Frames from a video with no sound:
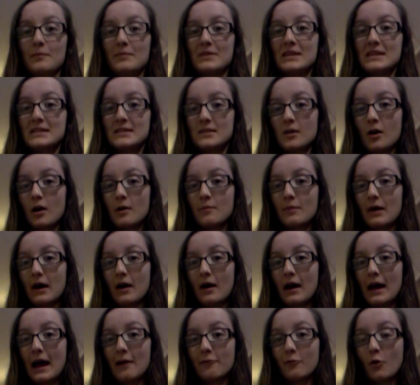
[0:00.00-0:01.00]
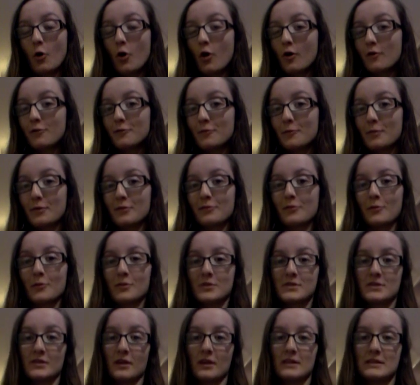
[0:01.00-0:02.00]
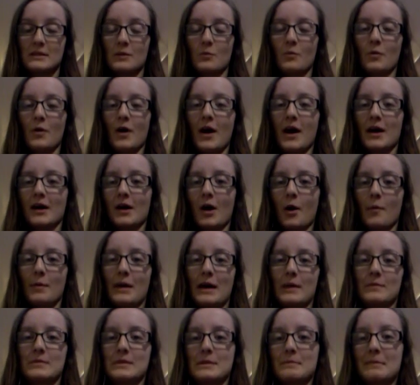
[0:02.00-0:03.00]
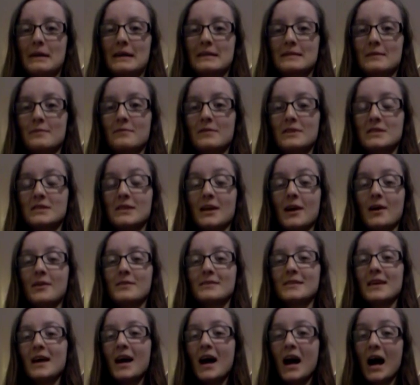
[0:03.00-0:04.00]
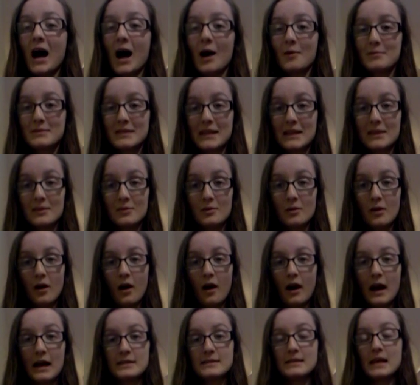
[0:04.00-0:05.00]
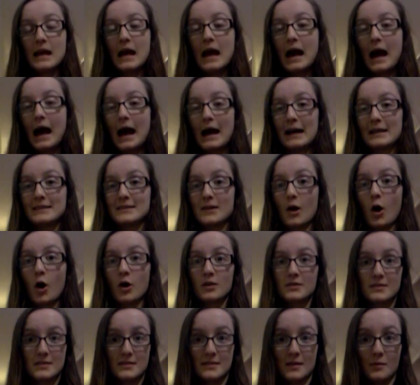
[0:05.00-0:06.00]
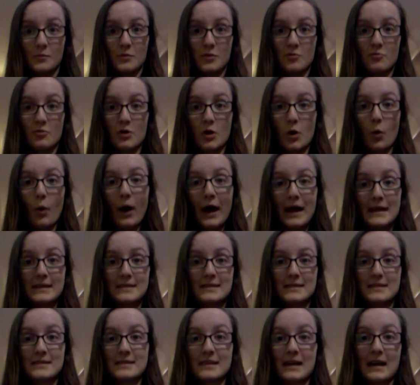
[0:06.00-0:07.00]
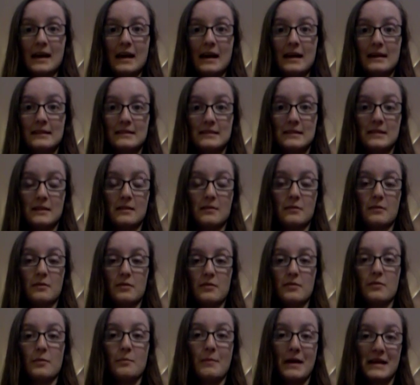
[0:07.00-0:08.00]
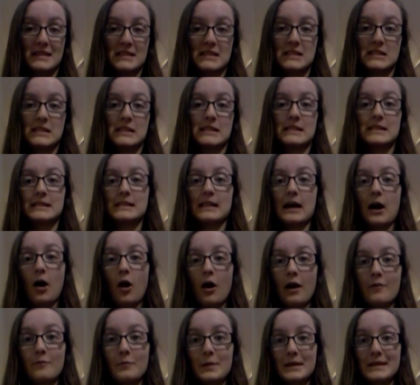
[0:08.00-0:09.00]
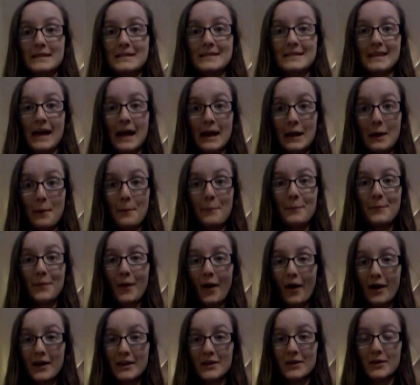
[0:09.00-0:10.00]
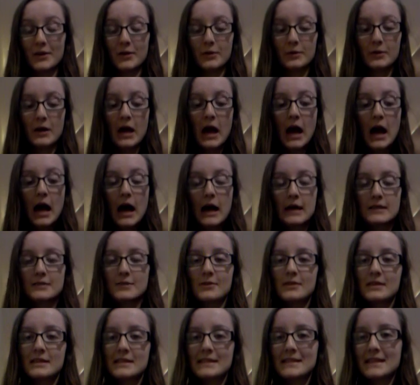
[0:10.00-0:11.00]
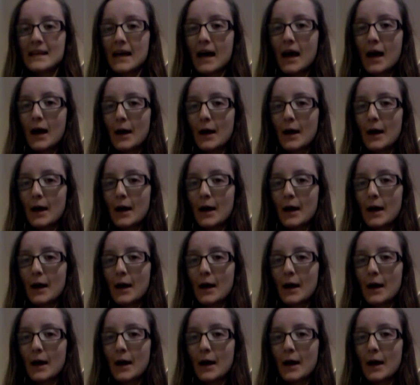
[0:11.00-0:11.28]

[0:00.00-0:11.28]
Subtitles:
this time that I have off before starting work, I'll be able to make some videos, update you guys and answer some of the requests and the messages that I've been sent by you. So this